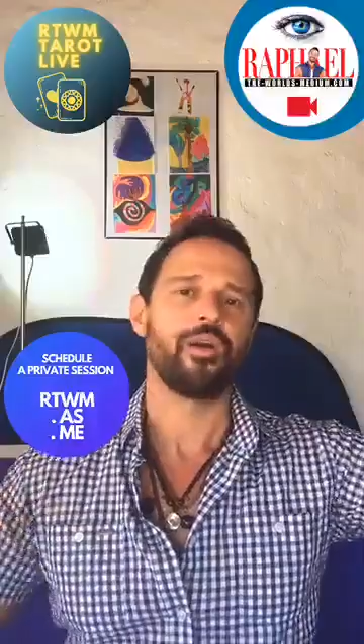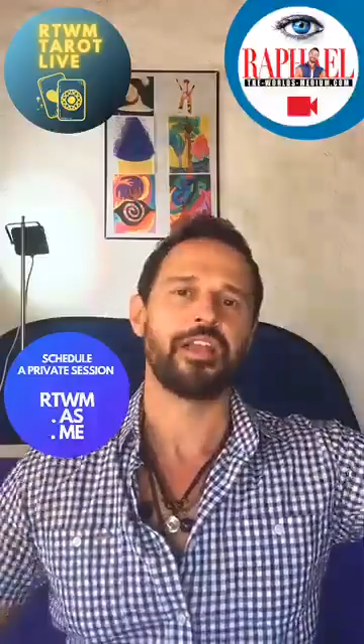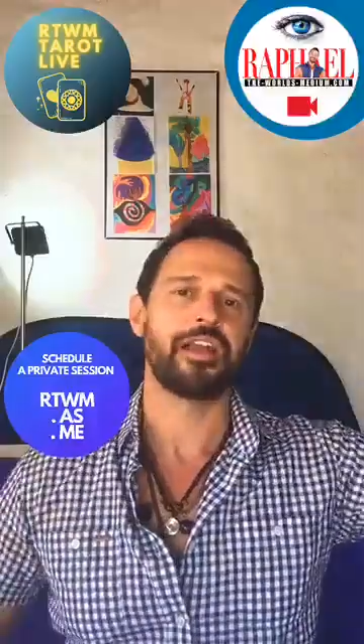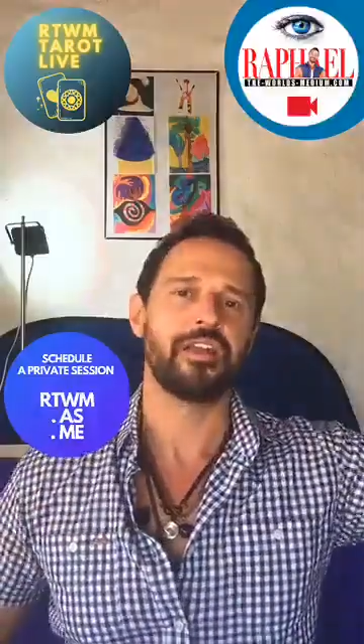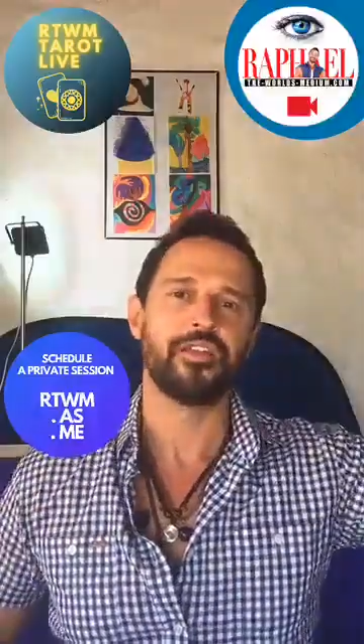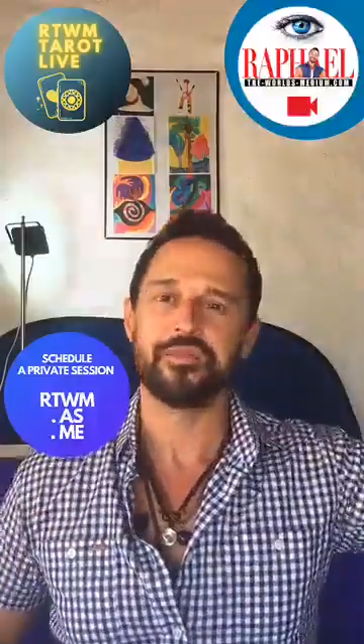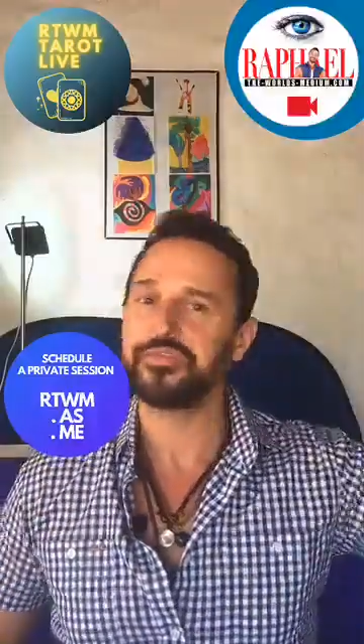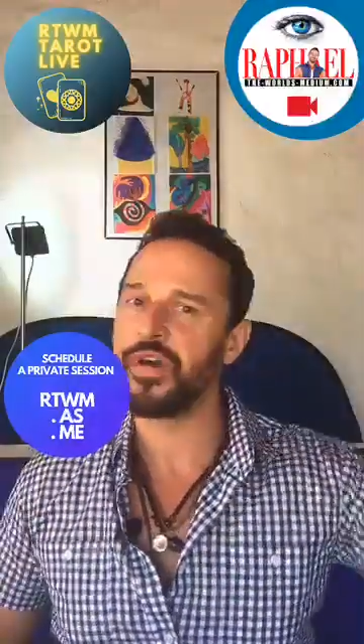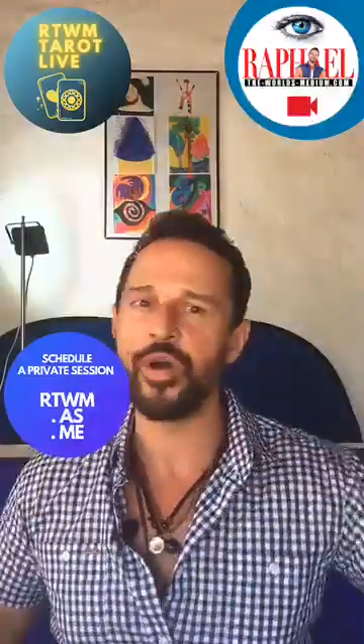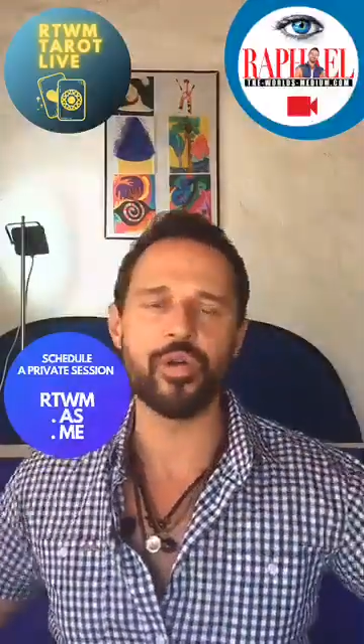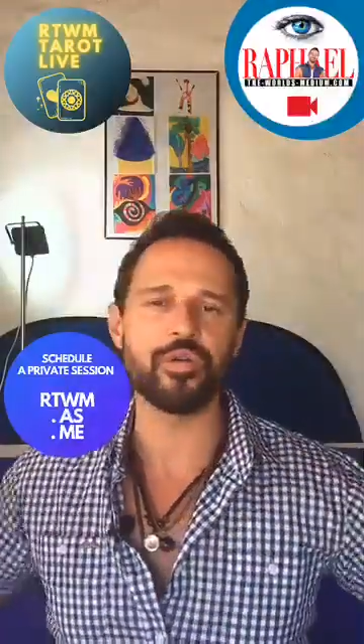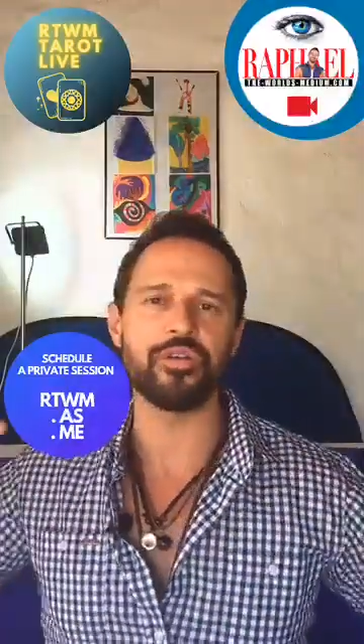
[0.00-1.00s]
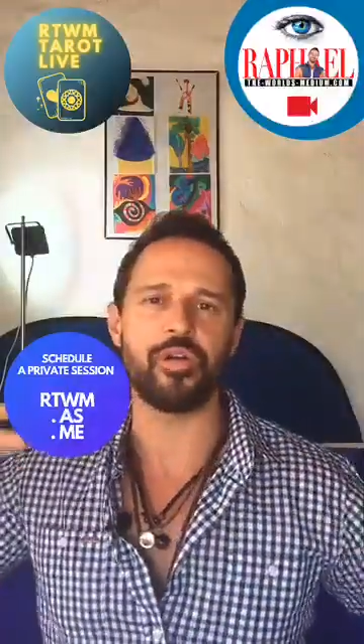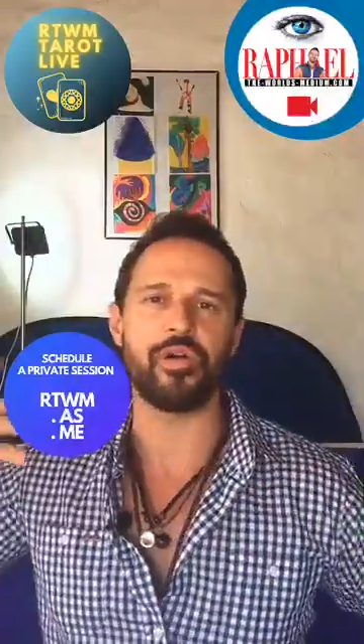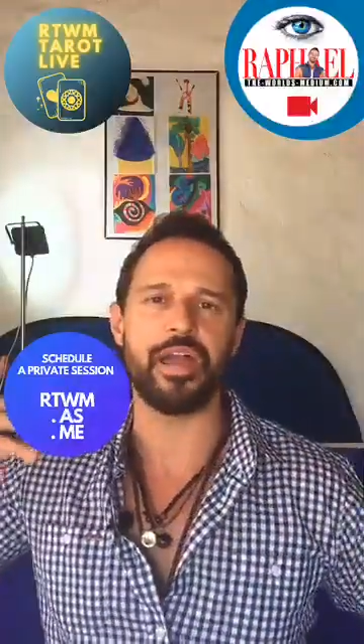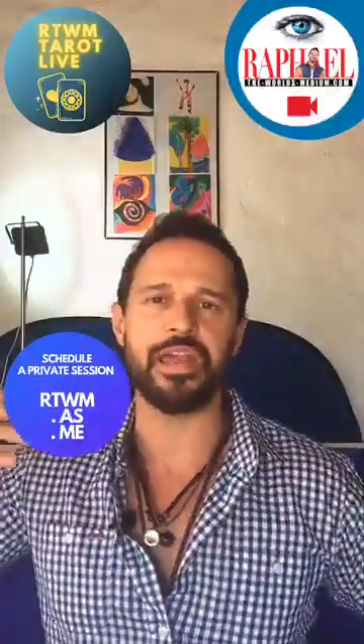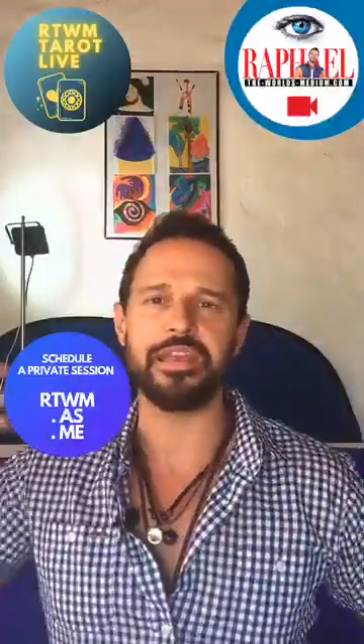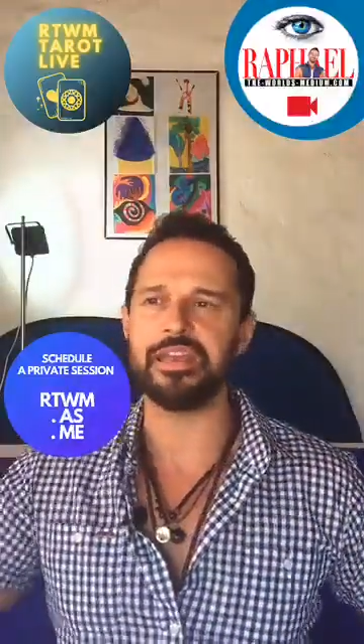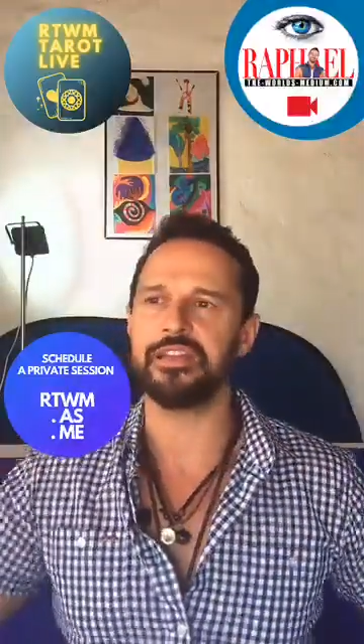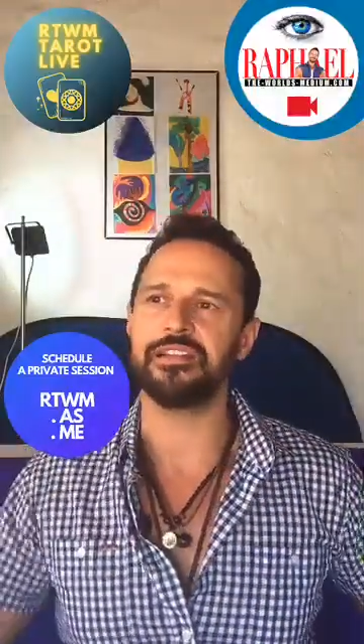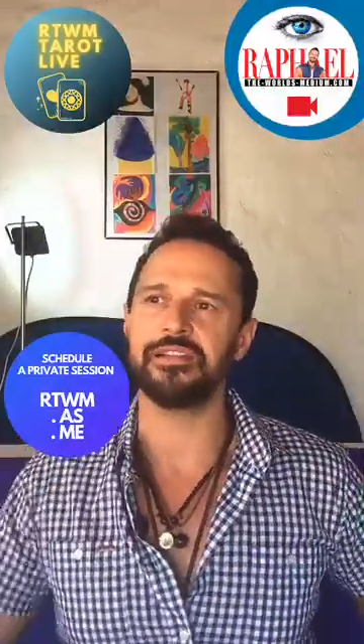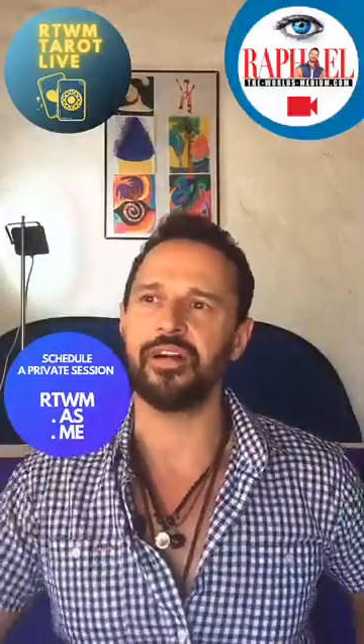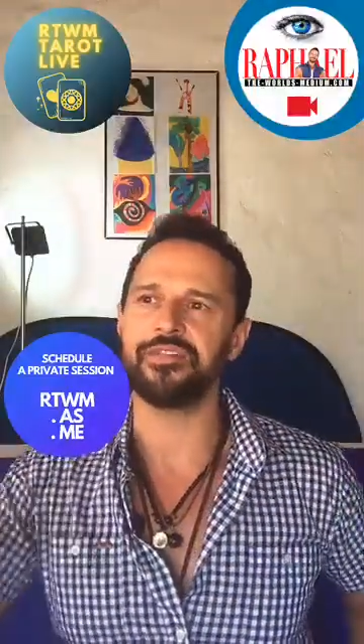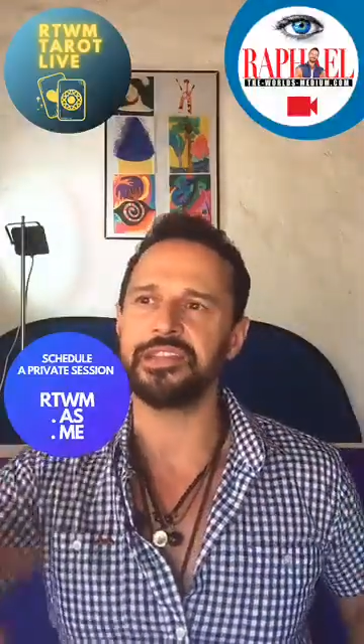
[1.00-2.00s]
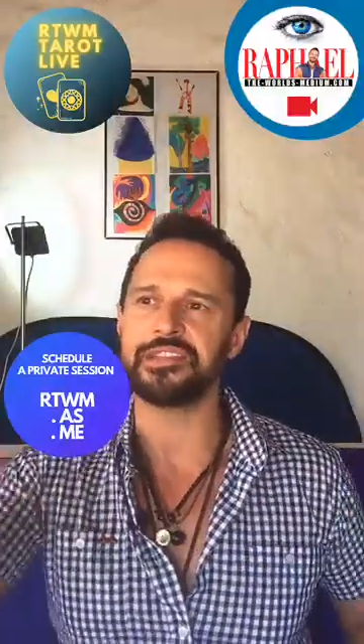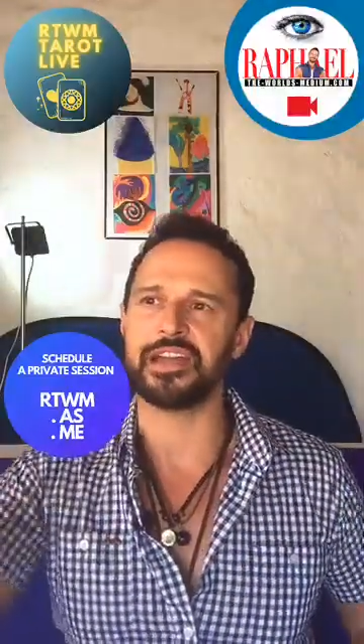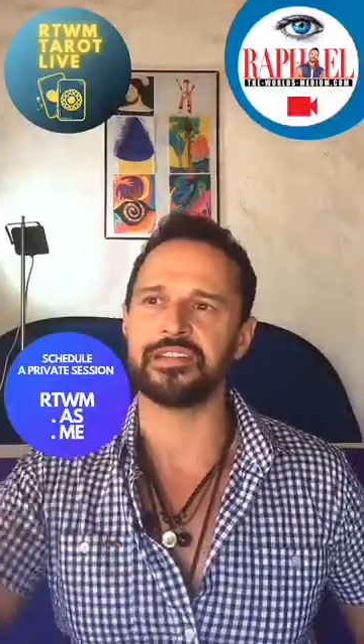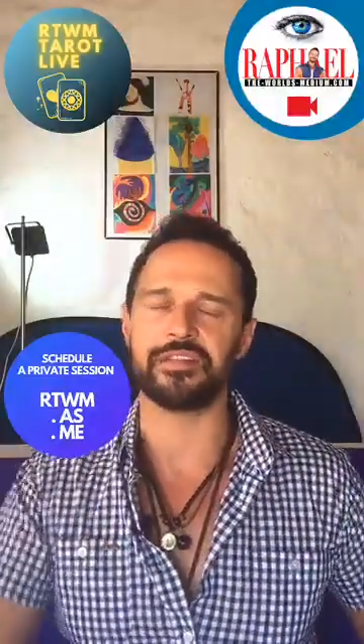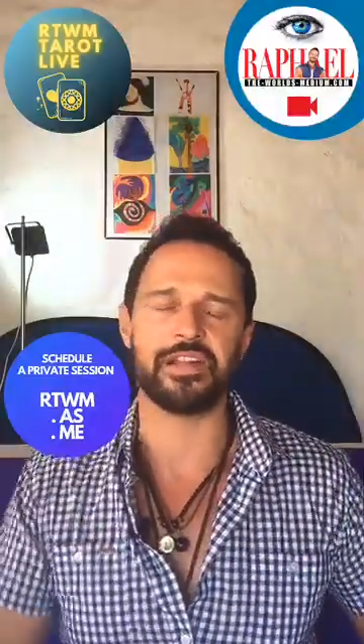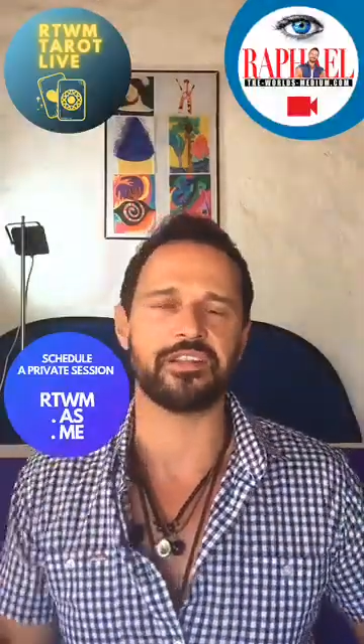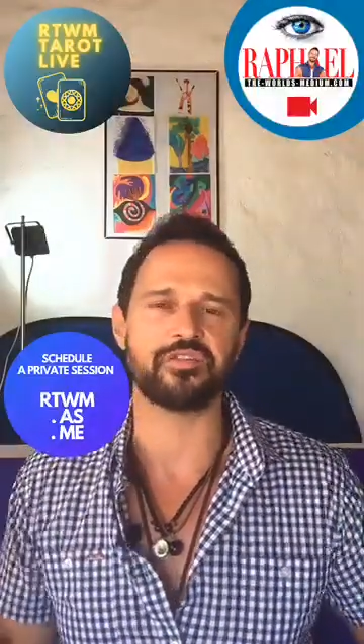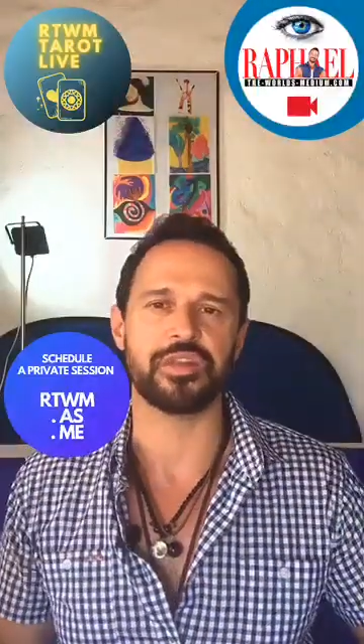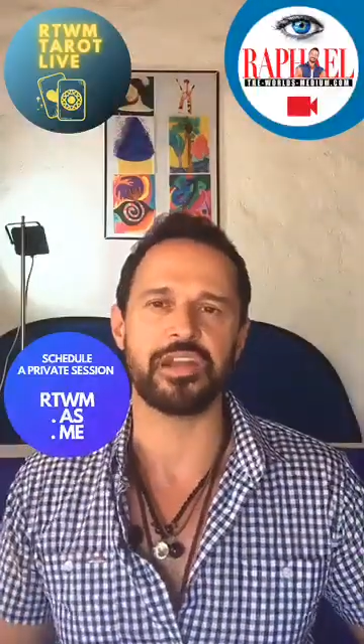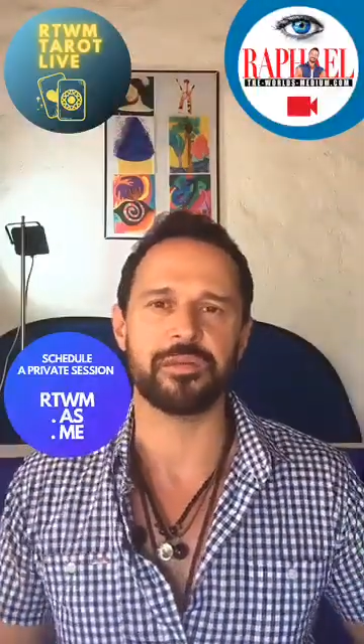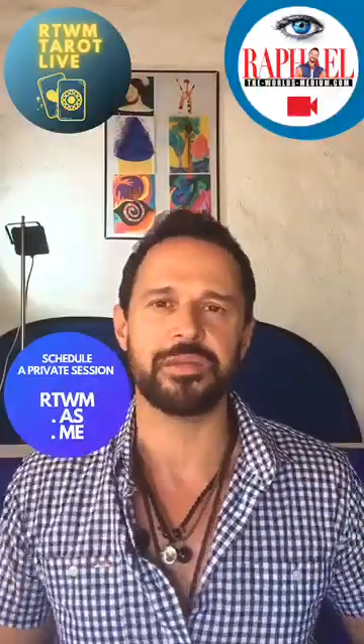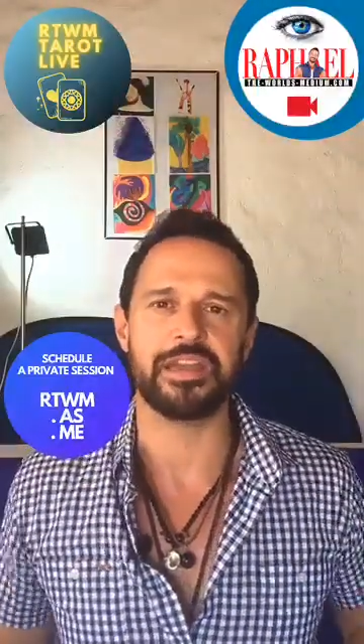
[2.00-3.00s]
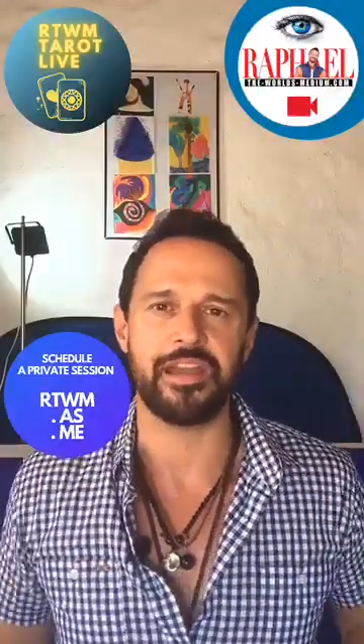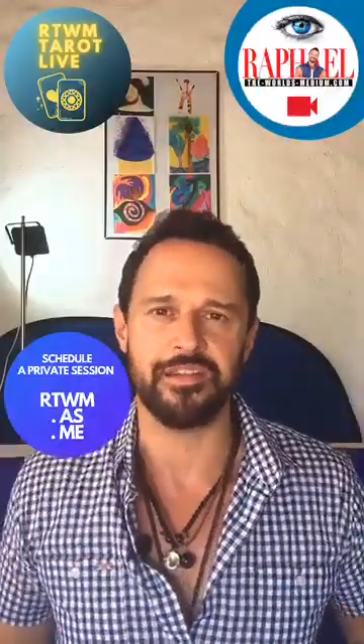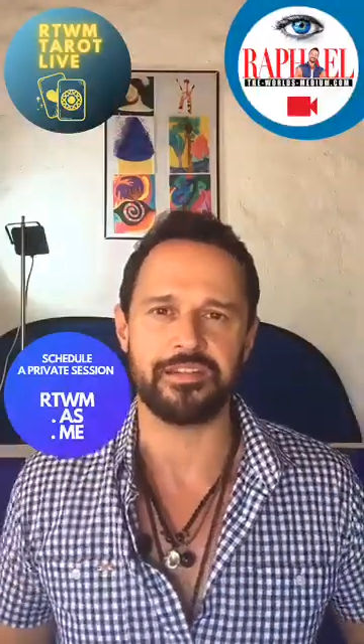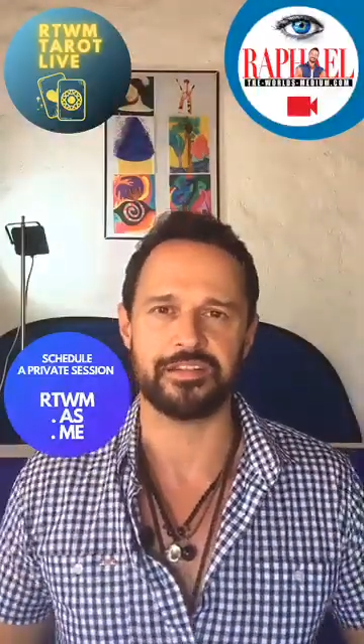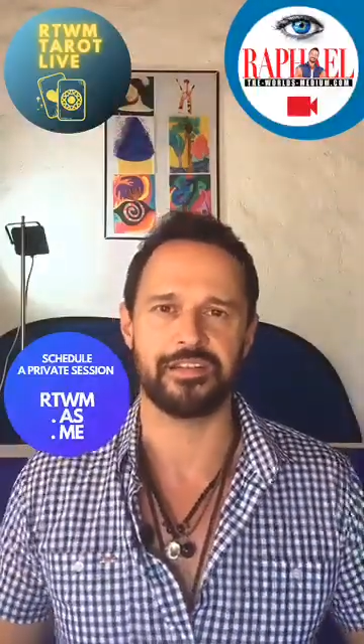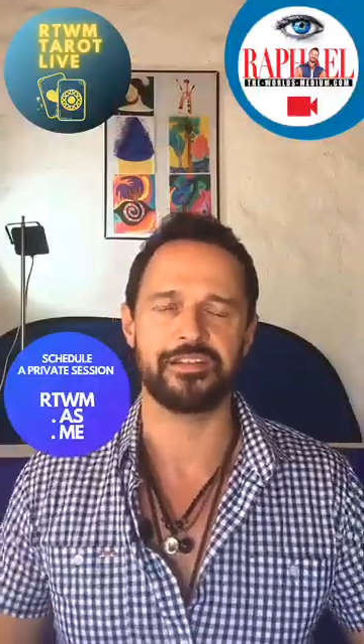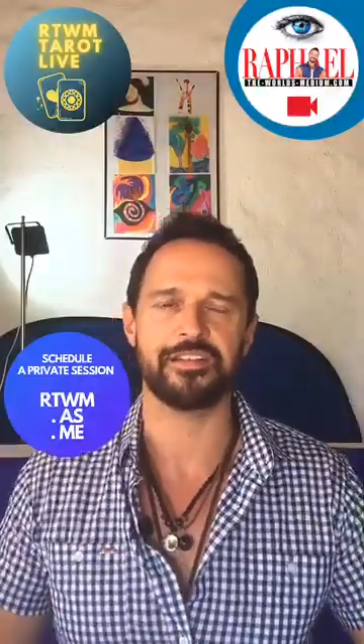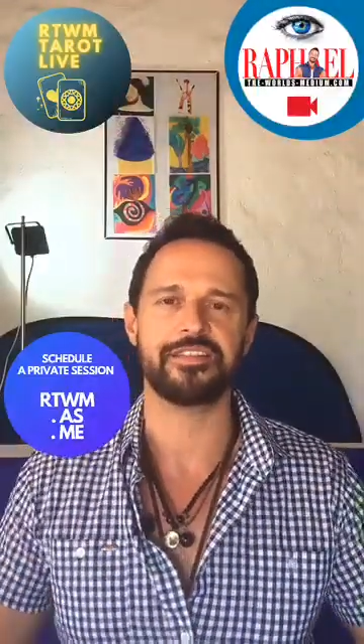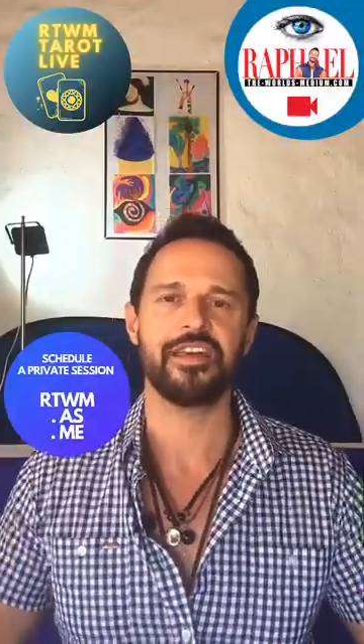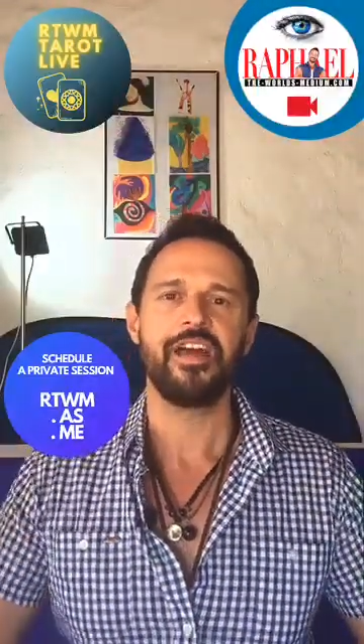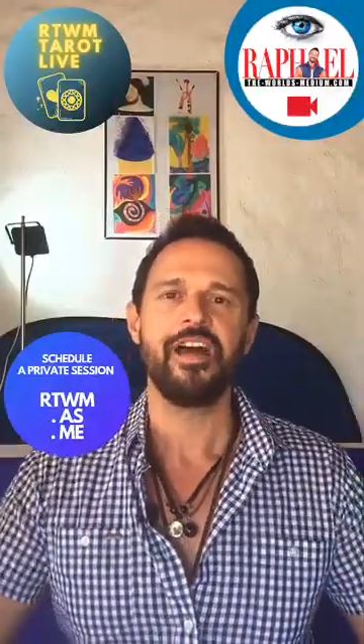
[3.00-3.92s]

like on the phone, or any of these kind of electronic communications,